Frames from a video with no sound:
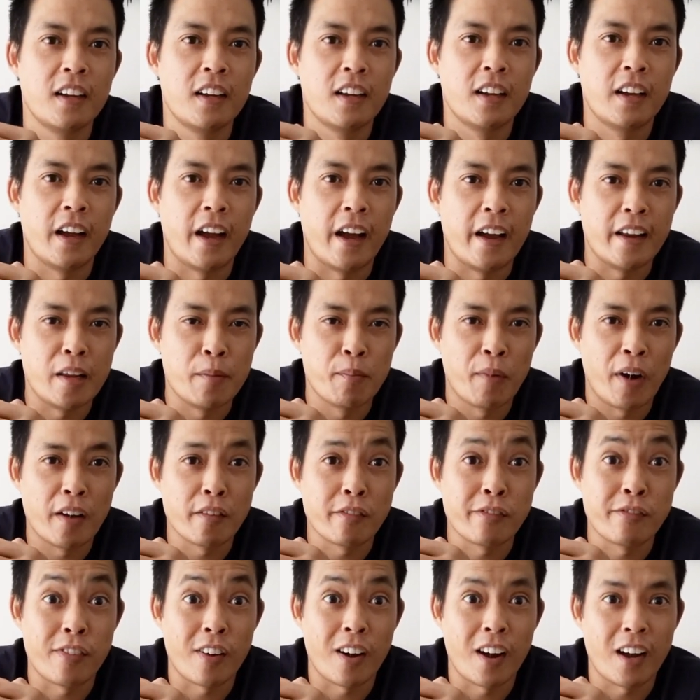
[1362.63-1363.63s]
and you might
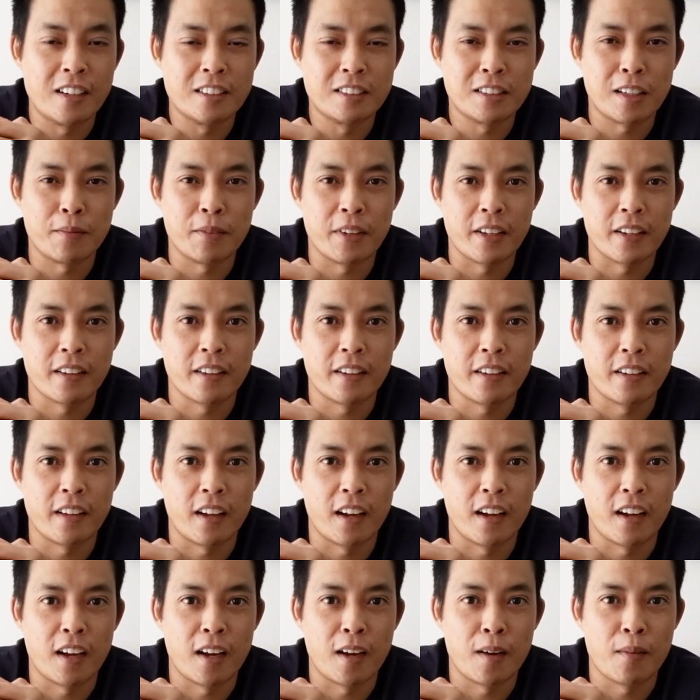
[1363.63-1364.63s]
find something,
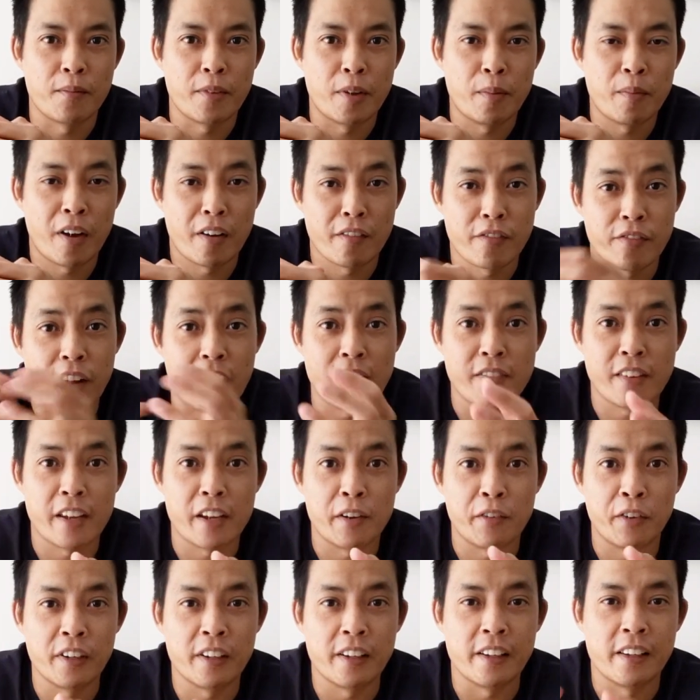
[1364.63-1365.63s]
you might find that you
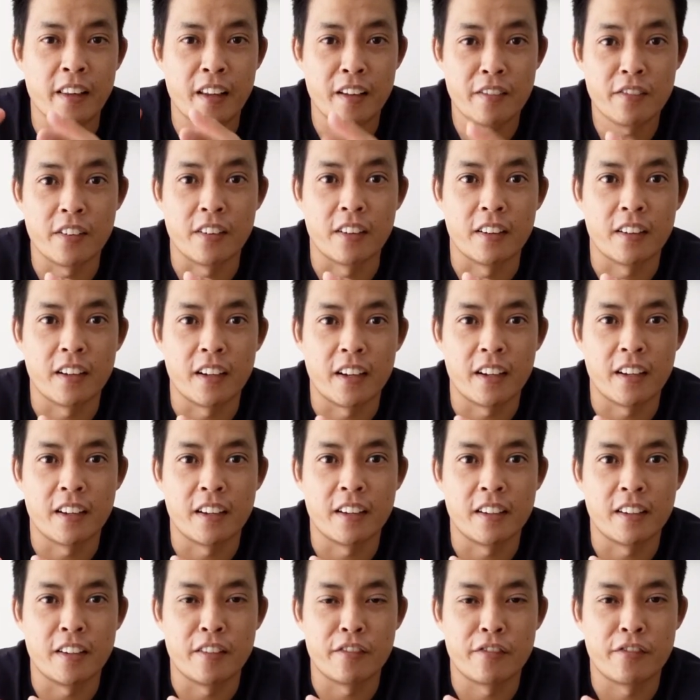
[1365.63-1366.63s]
really love it
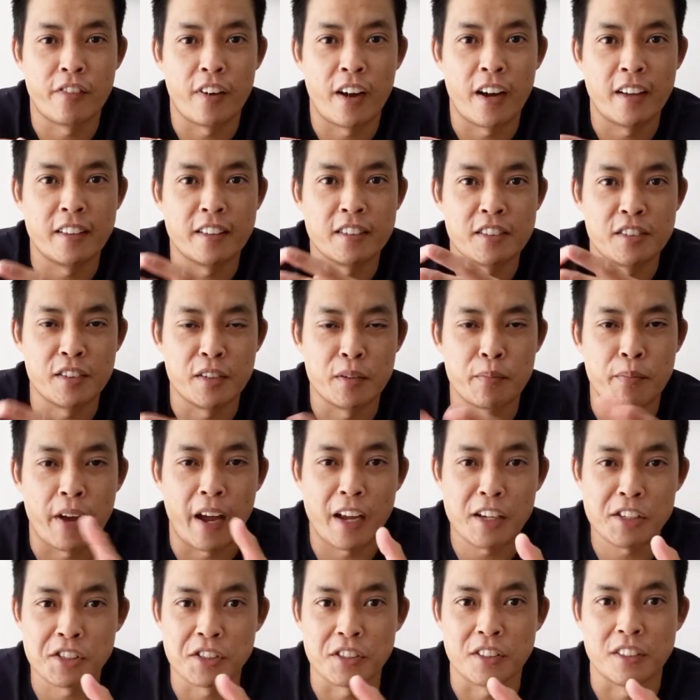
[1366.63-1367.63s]
and you find this new
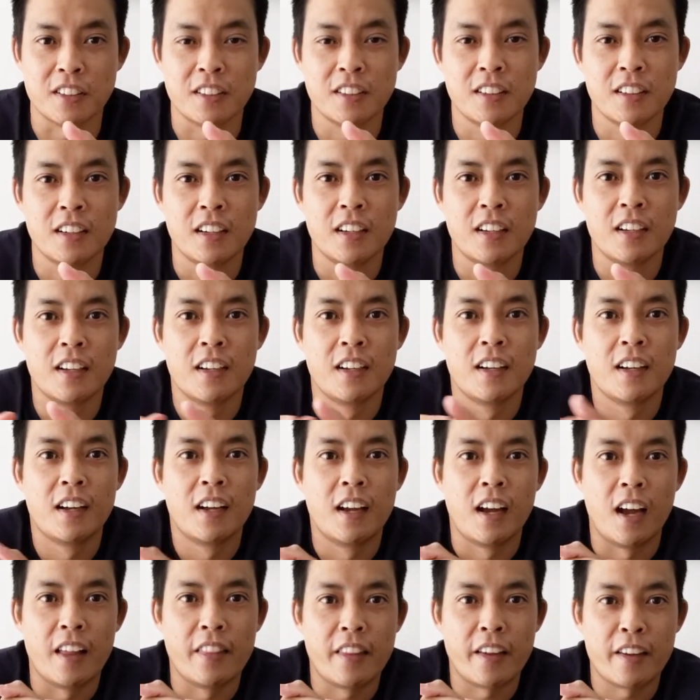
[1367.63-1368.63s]
passion
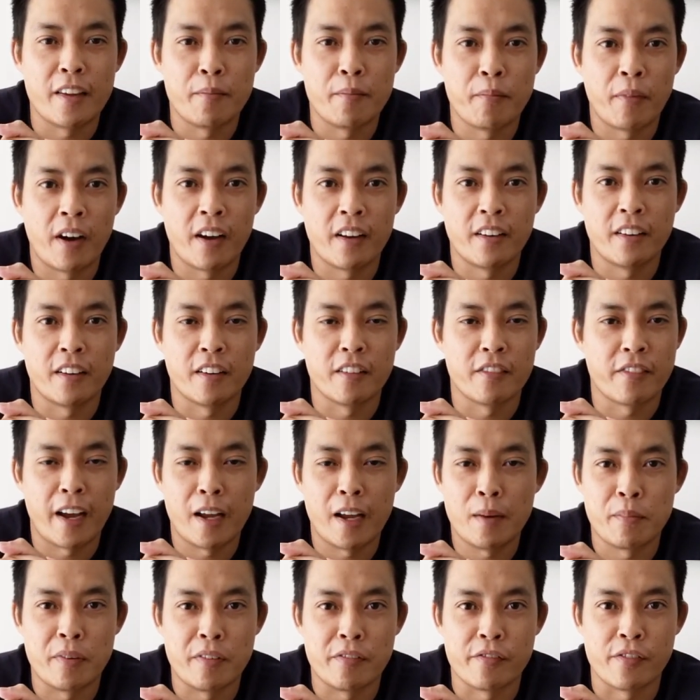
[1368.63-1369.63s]
that you might not have
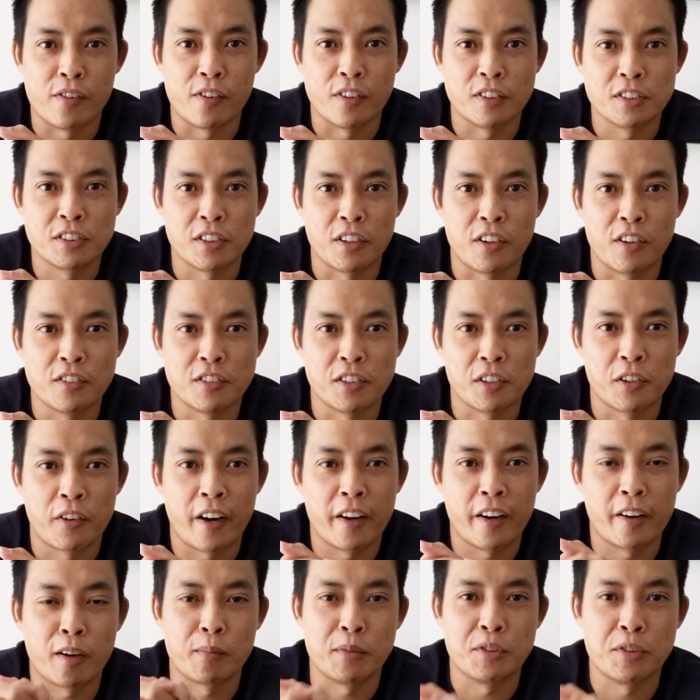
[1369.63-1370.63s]
had before. So it's a
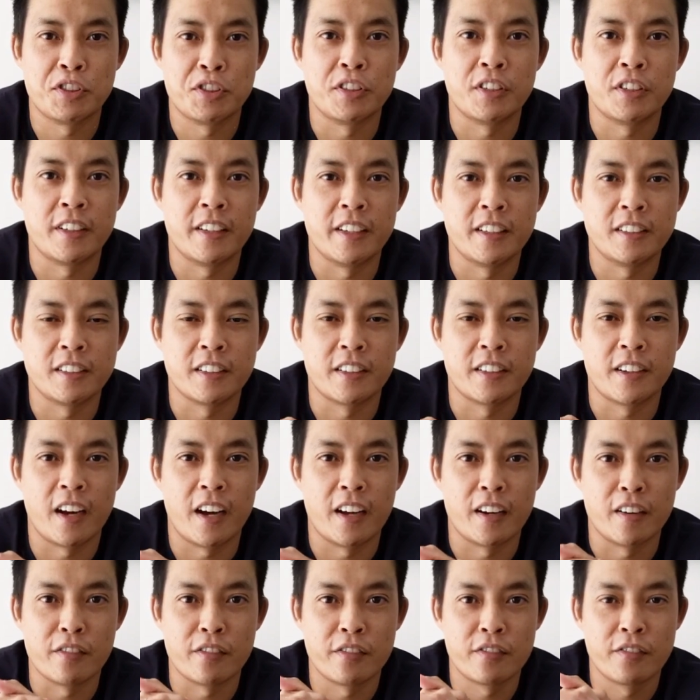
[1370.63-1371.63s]
great opportunity to
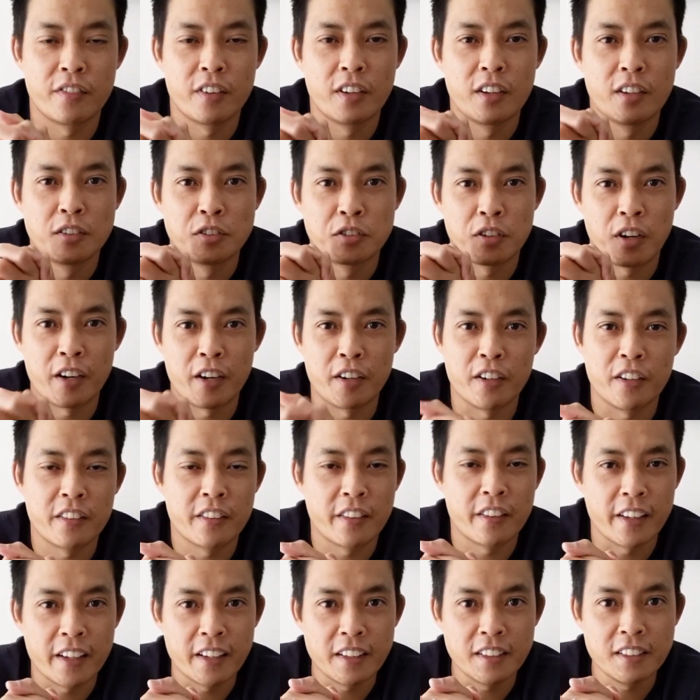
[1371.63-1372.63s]
kind of try new
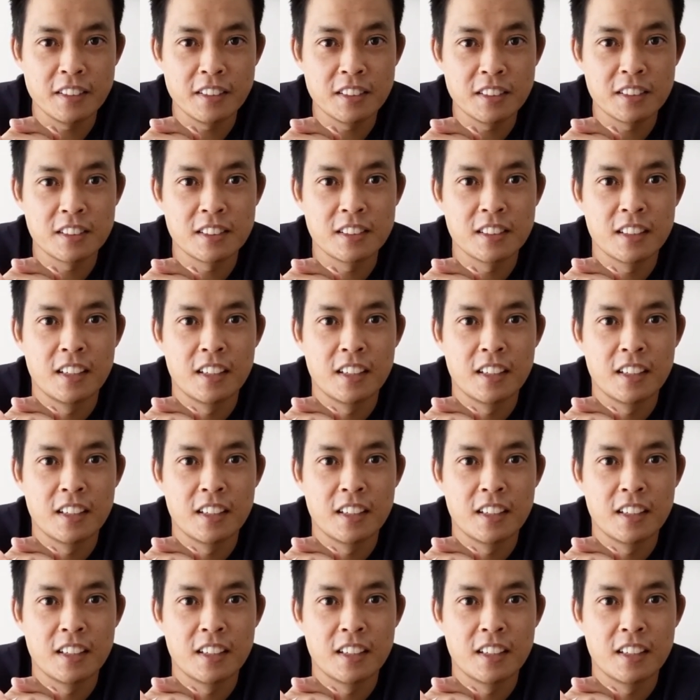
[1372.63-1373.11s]
things,